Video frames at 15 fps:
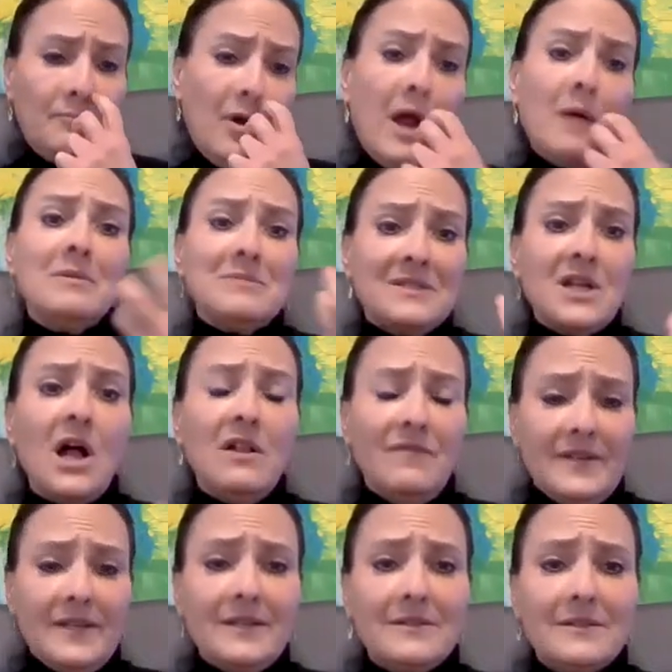problem
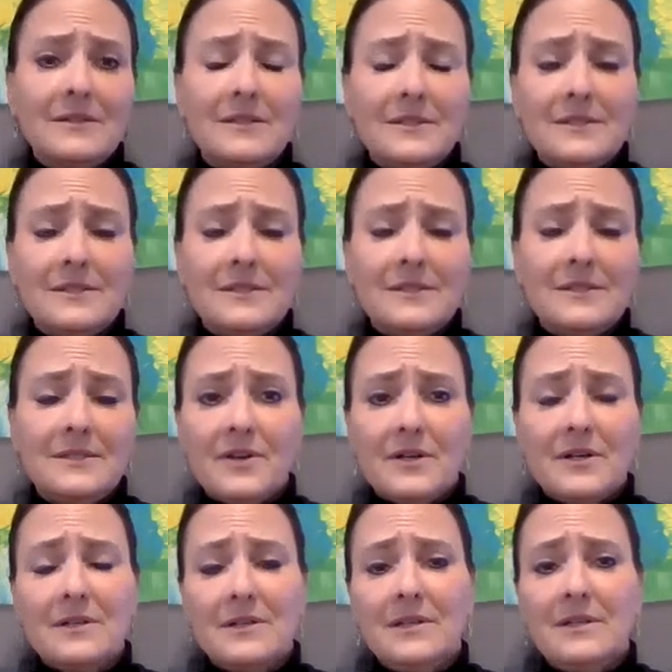solving
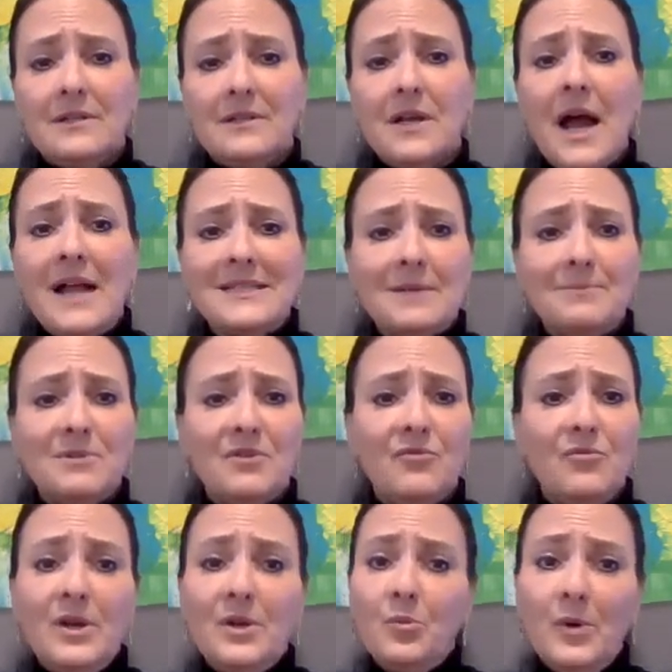together in the concept of
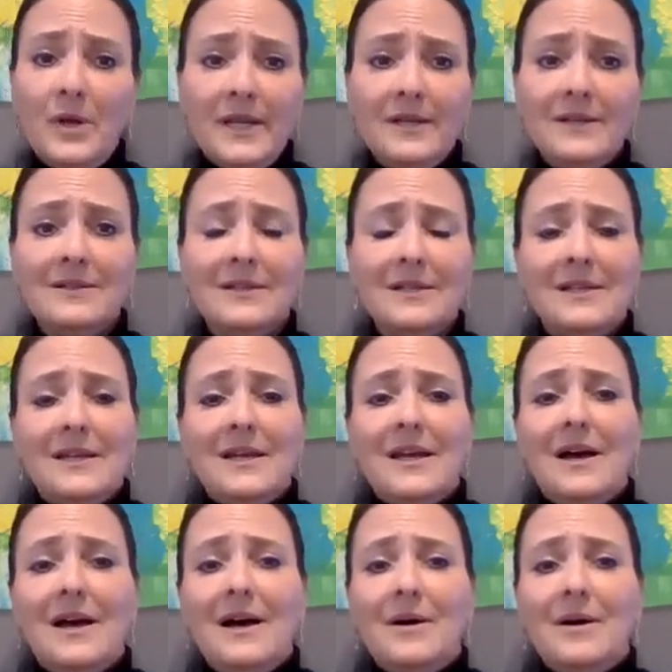win-win,
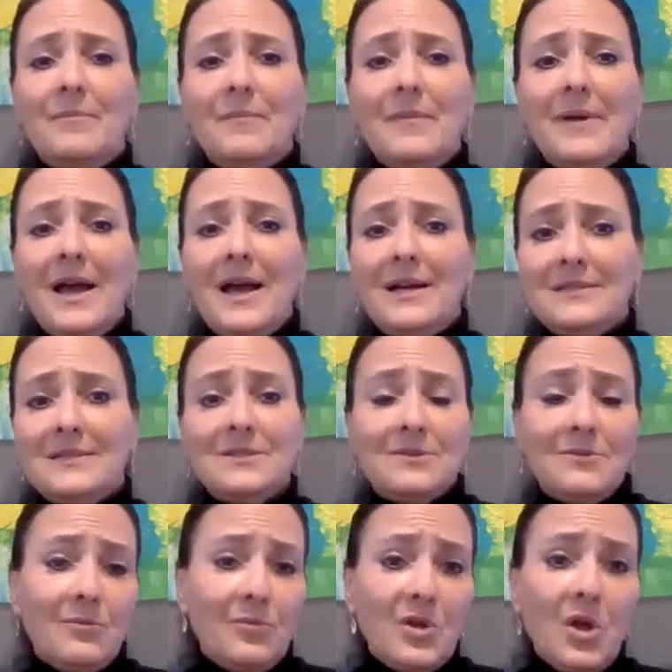as
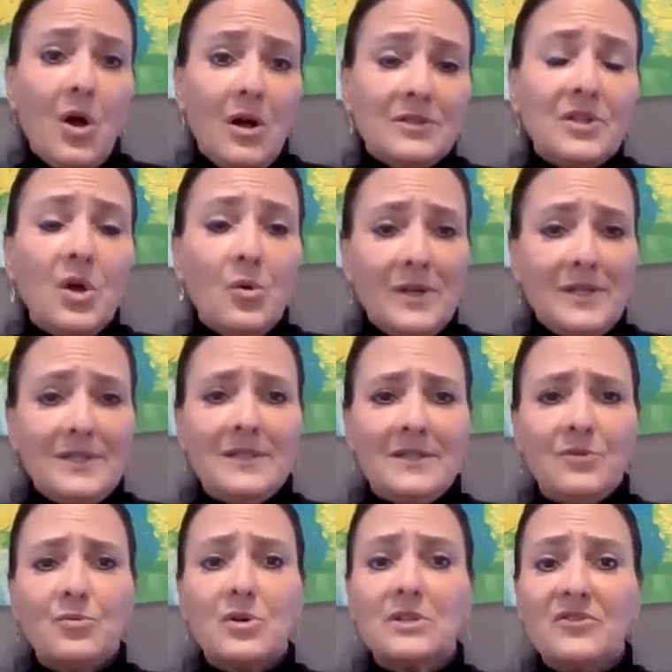we all know it in
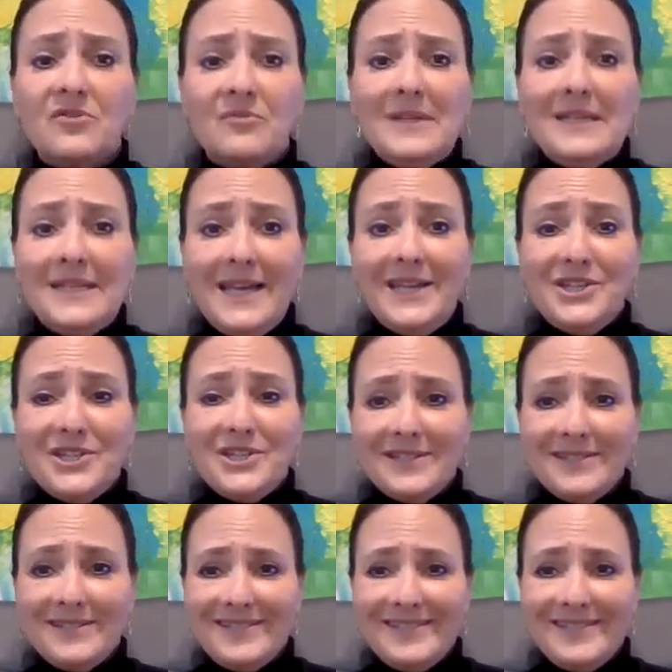the world of
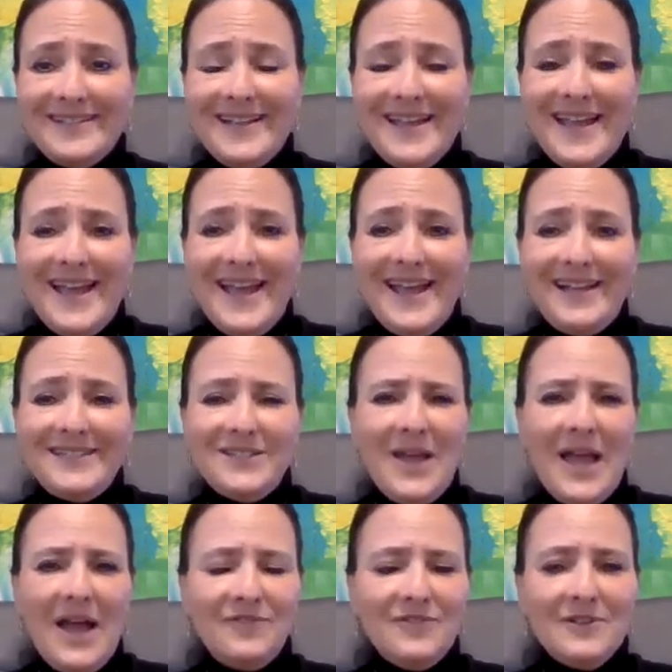mediation. And so
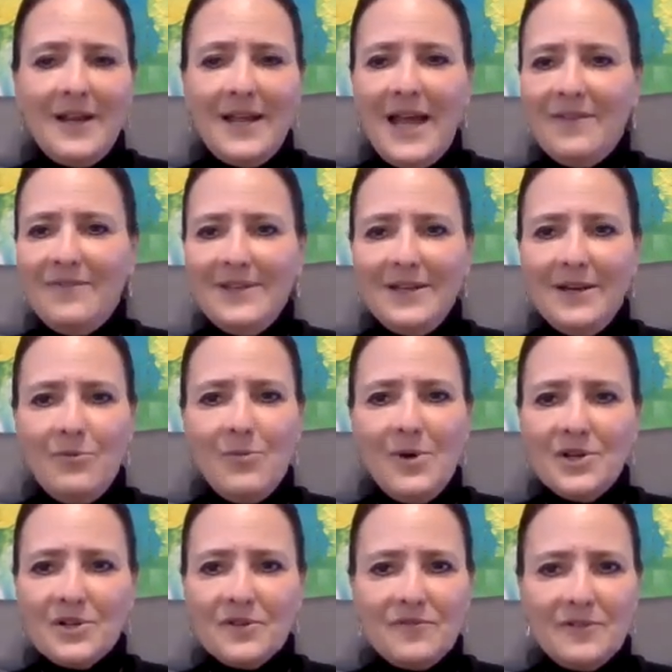after having a
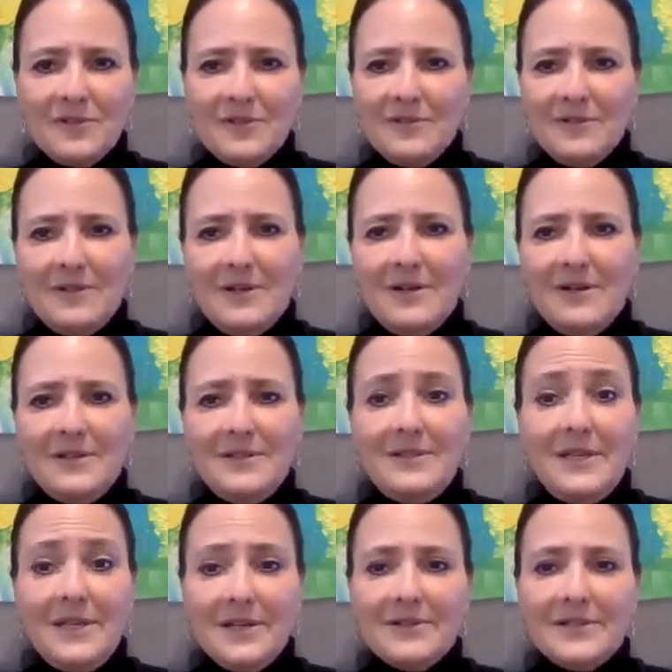wonderful
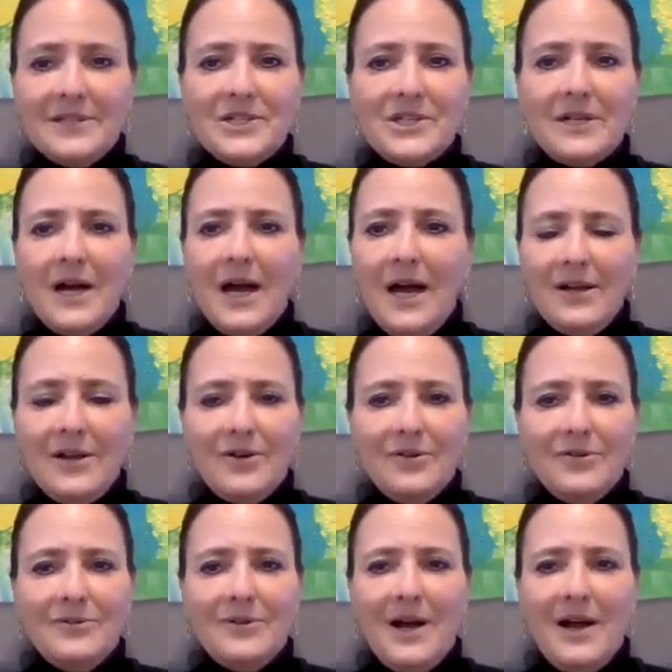year in
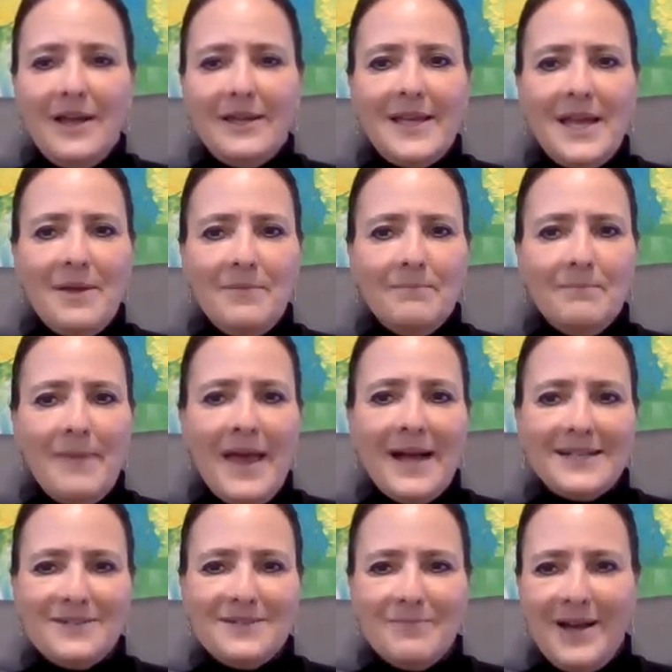Chicago, I came
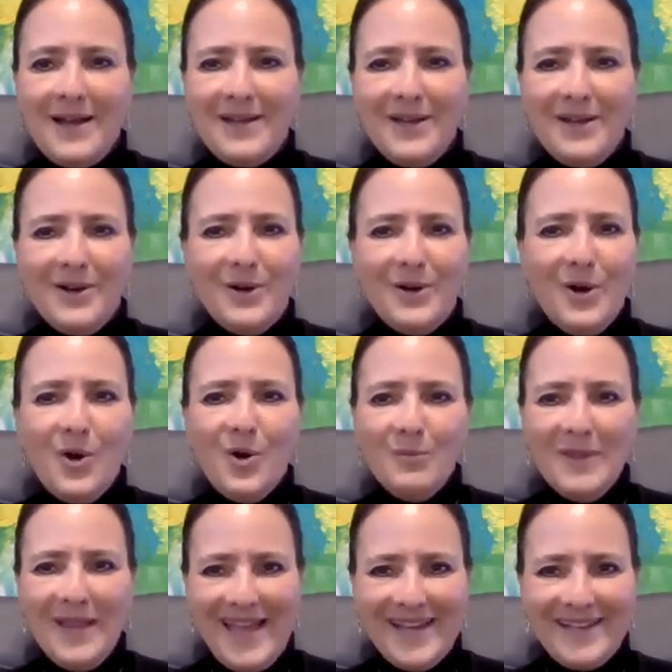back to my
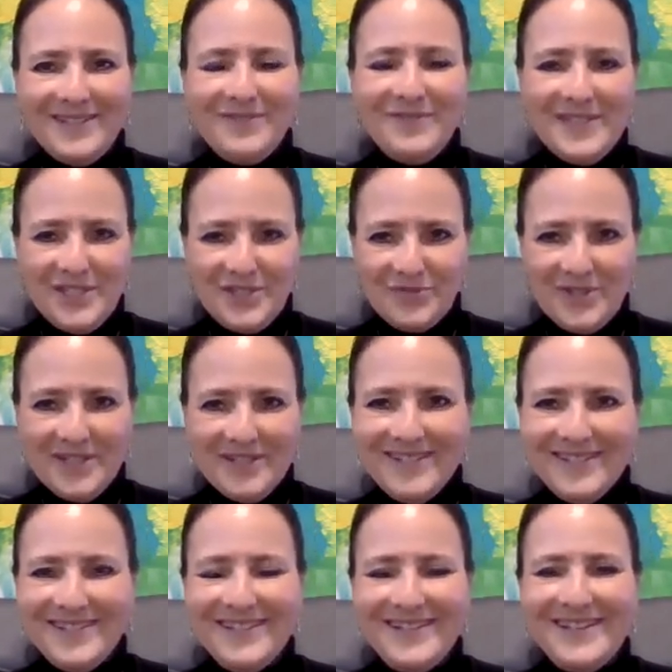homeland of
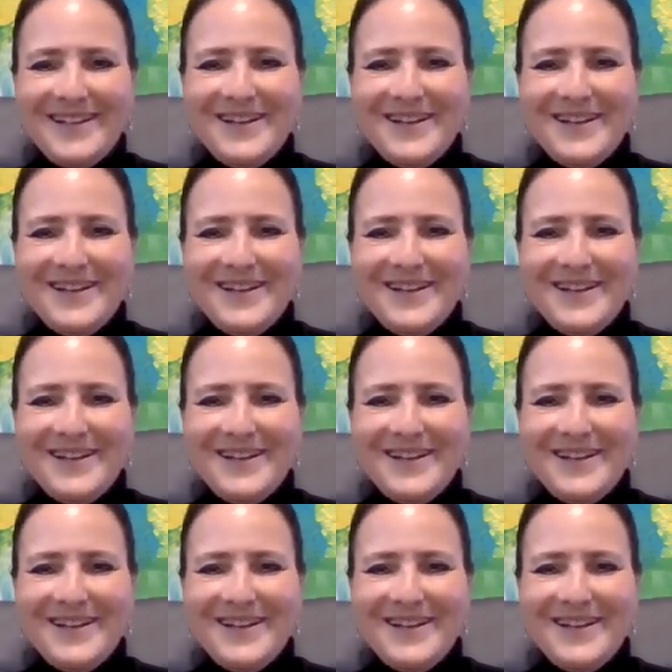Israel,